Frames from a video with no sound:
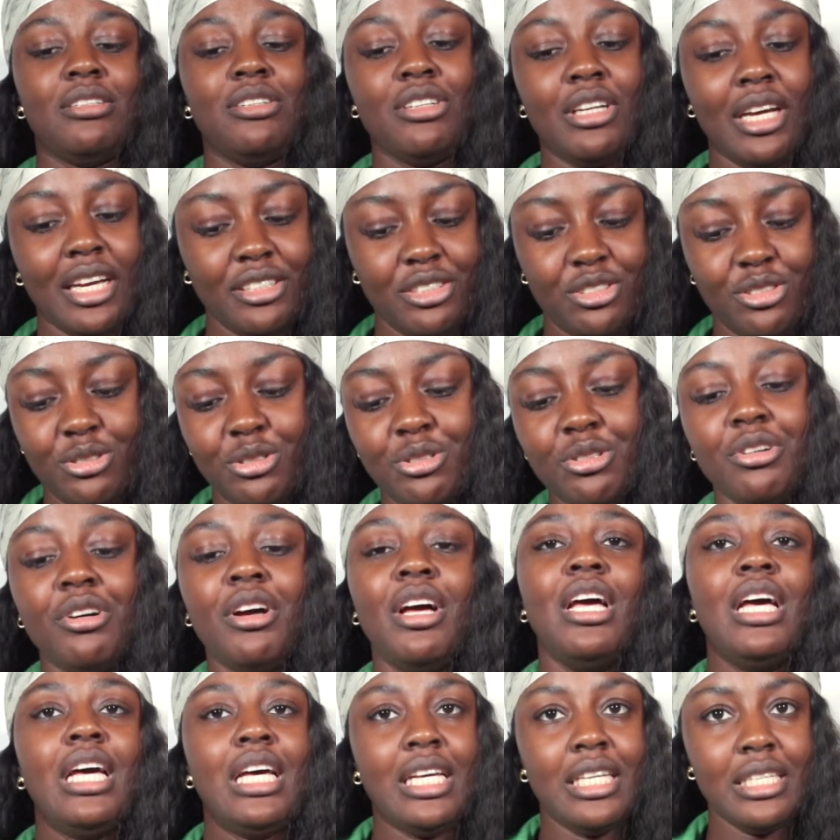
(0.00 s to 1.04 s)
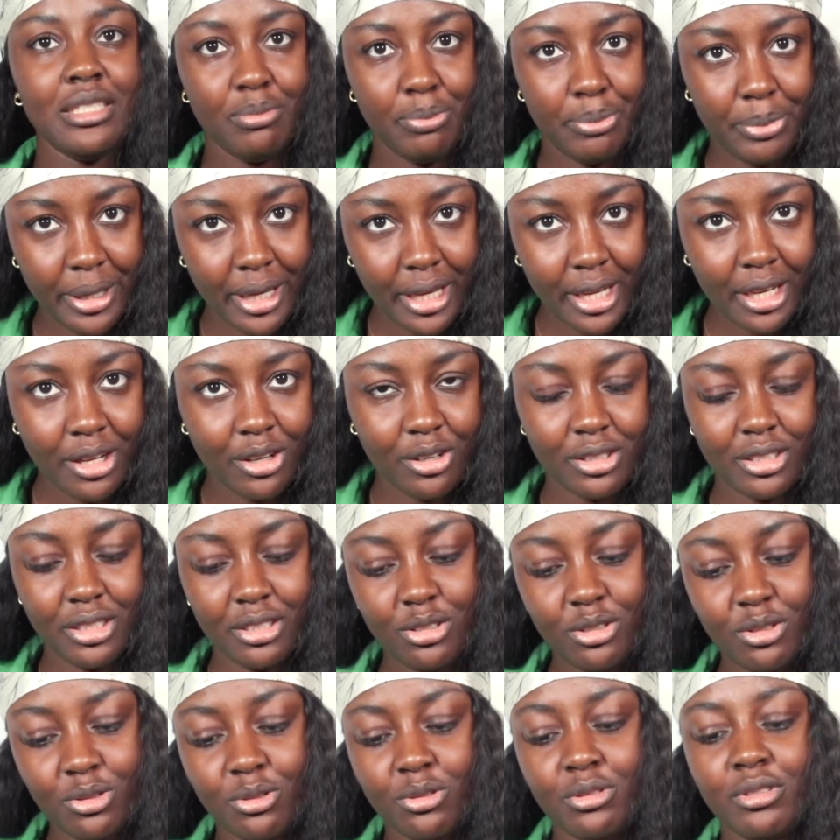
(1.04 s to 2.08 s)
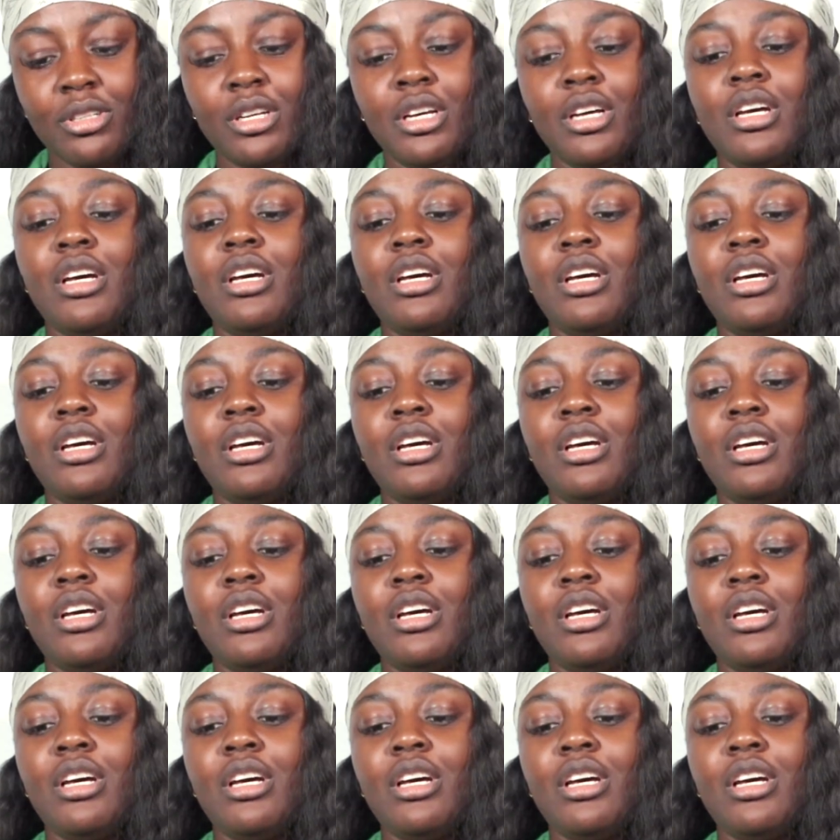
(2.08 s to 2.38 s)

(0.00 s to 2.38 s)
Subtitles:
You guys should know it's big on its own.